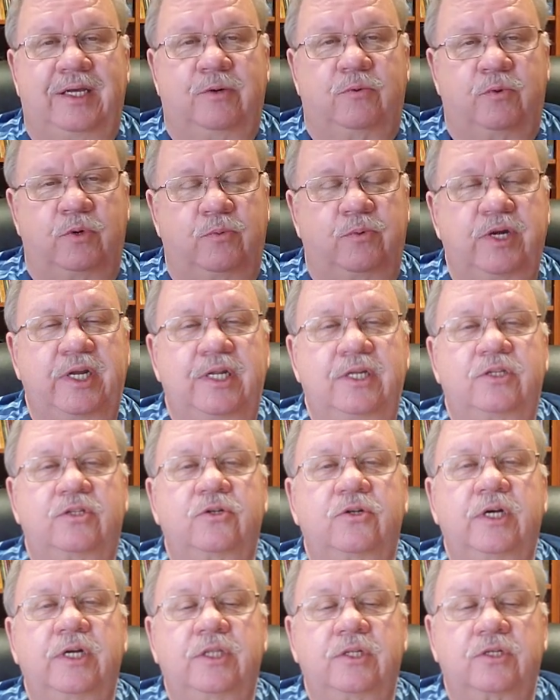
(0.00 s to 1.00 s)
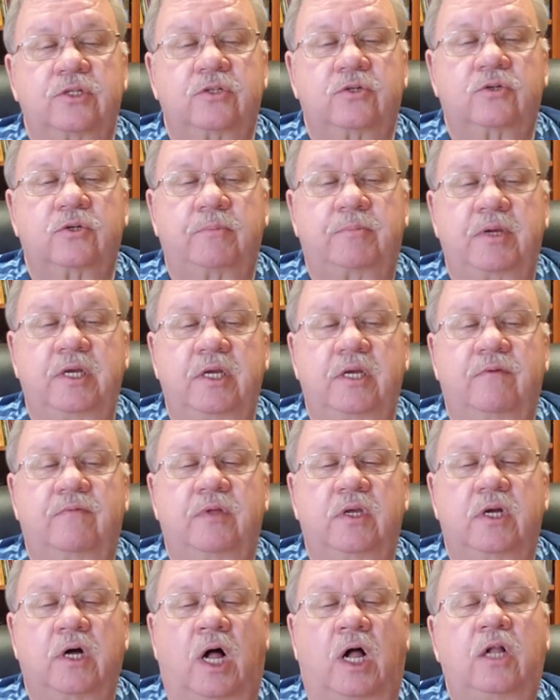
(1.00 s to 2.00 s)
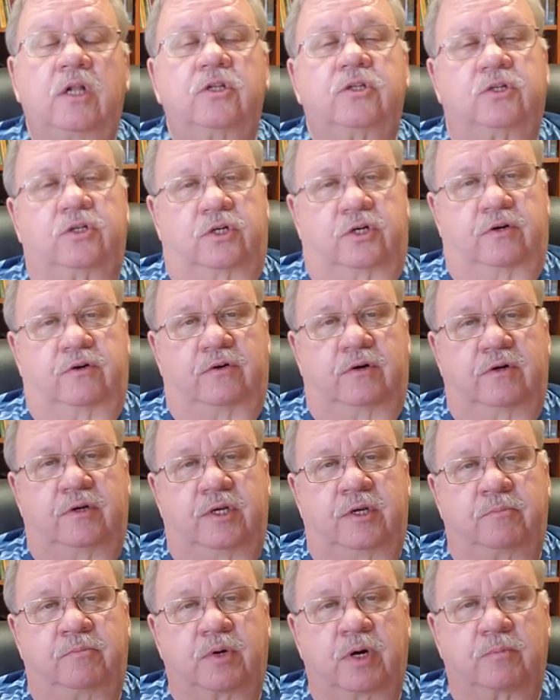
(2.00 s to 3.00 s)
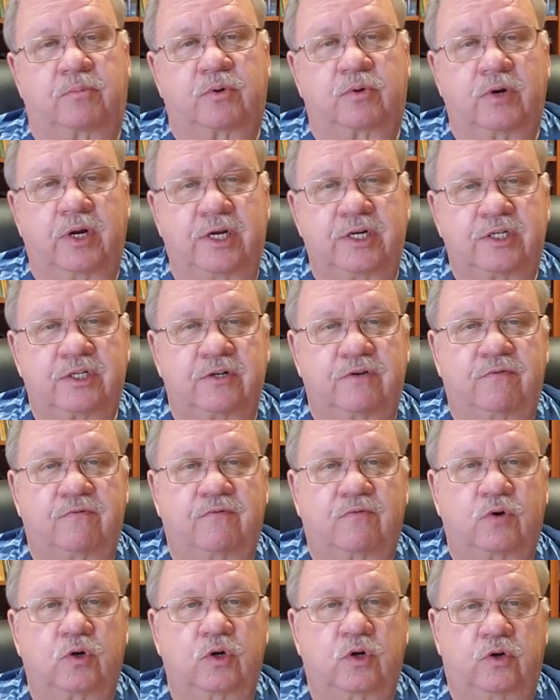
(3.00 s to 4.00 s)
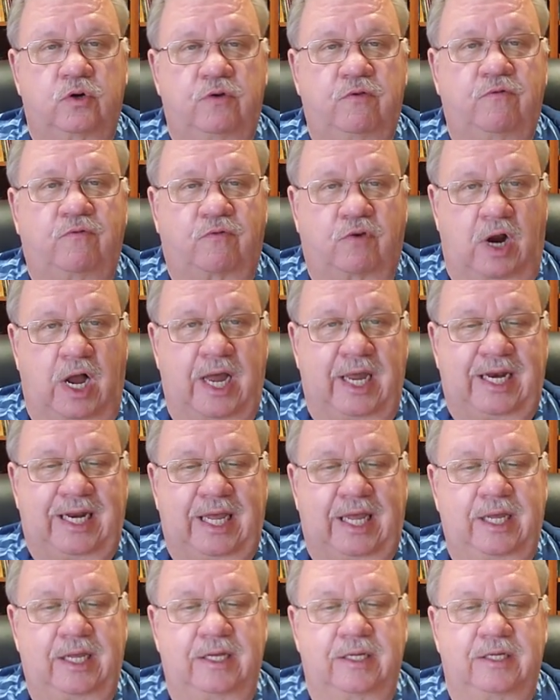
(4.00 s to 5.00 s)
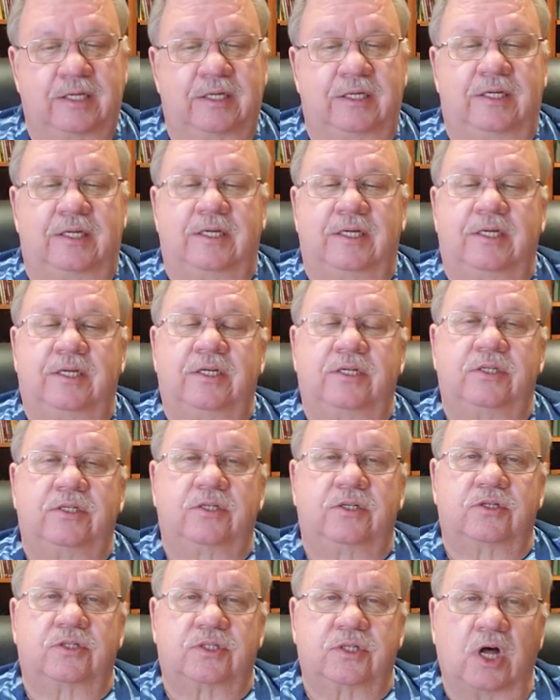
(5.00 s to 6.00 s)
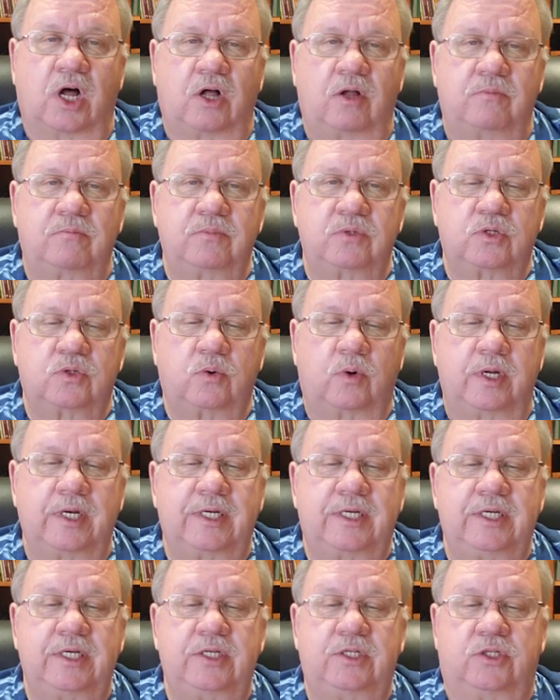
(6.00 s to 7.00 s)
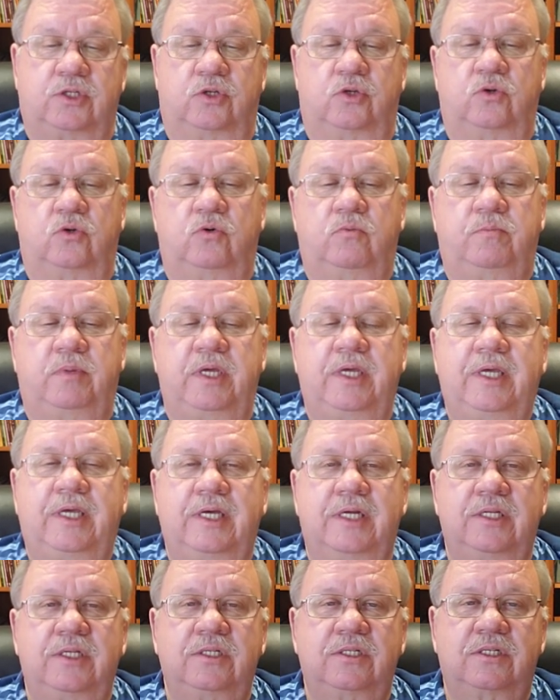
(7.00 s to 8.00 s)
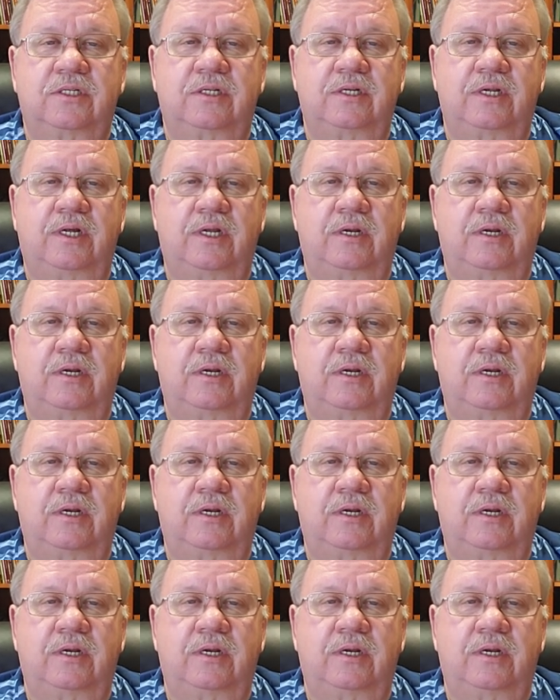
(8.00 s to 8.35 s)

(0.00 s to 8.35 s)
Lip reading: We read it during the stripping of the altar in preparation for Good Friday. So Psalm 22 begins